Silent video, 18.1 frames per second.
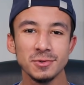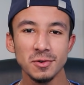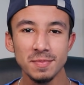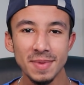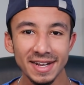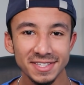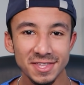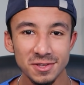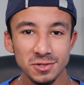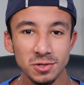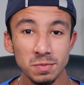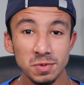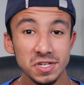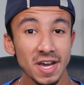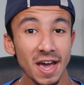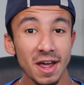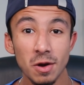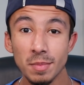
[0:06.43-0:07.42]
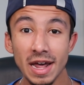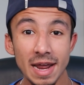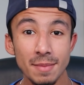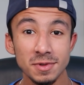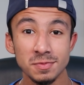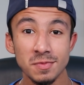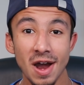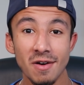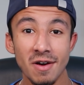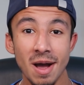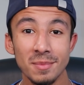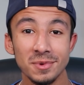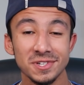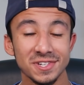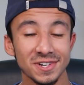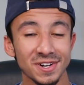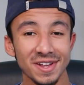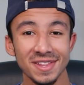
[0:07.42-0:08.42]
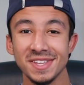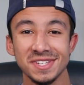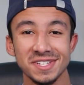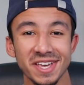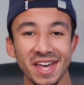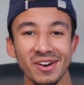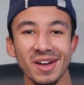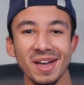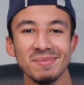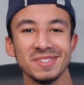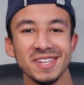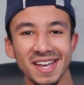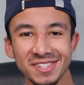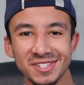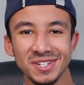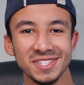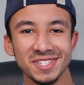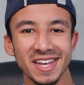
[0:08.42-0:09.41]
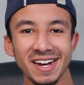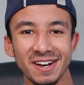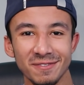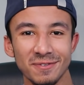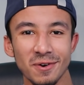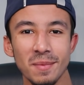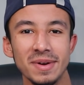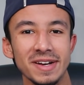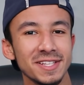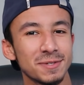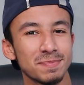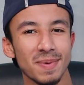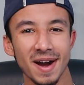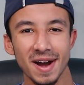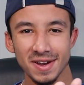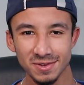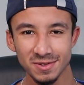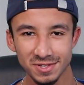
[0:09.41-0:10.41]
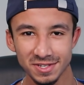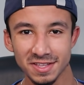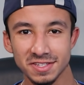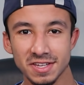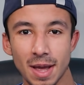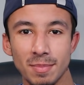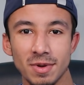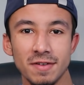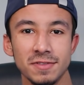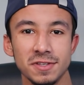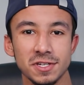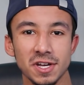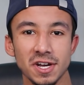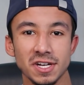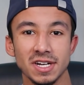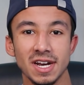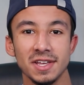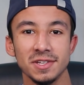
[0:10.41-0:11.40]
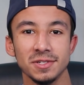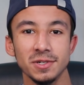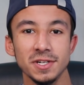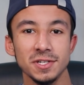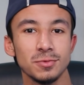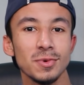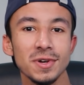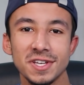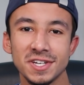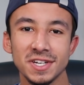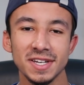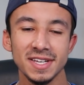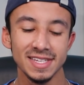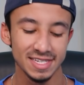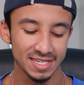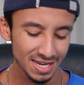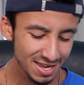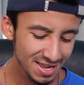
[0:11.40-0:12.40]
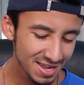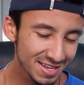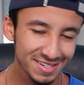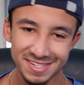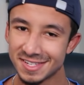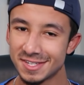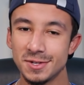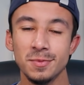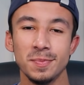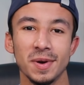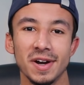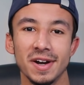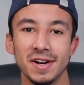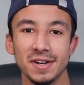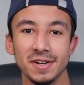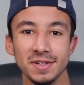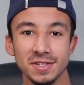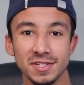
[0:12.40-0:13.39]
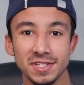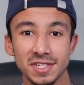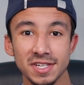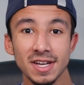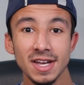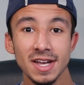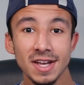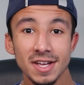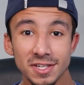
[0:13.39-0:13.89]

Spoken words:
Welcome back to the SUPES channel. My name is Matt Ramos, and on this channel, I am to entertain, inform, and inspire using the topic of discussion, as always, which is superheroes.